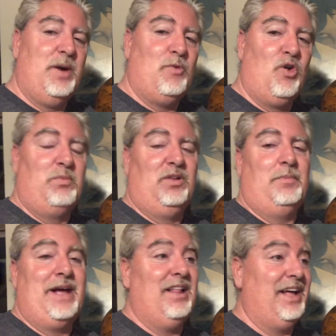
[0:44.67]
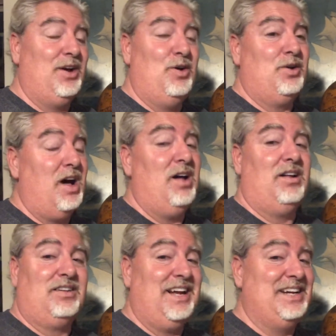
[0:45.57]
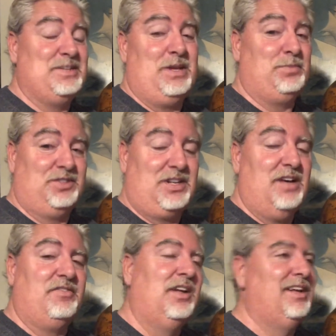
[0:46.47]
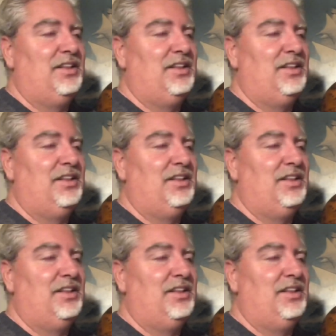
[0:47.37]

know I'm horrible at mail. I owe all kinds of people stuff,